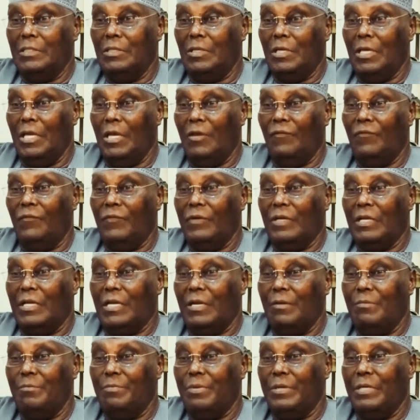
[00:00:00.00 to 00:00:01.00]
every
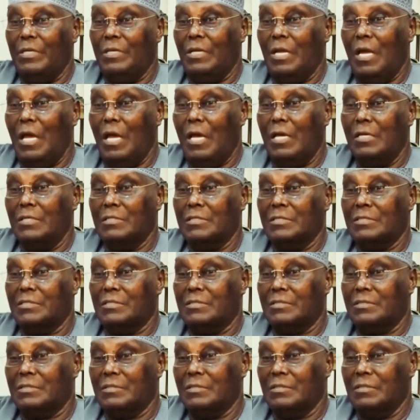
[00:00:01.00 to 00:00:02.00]
campaign
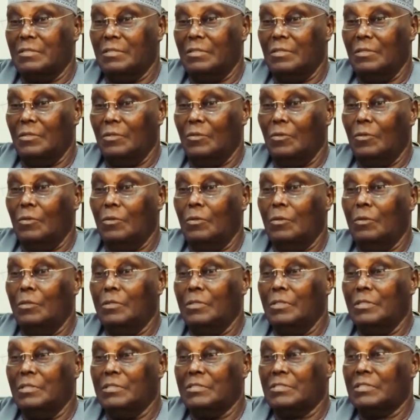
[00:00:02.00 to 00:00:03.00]
has, or
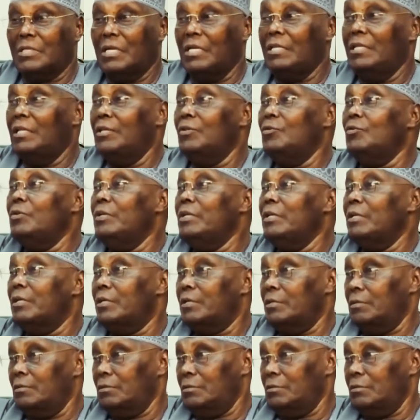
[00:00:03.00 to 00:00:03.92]
is rather unique.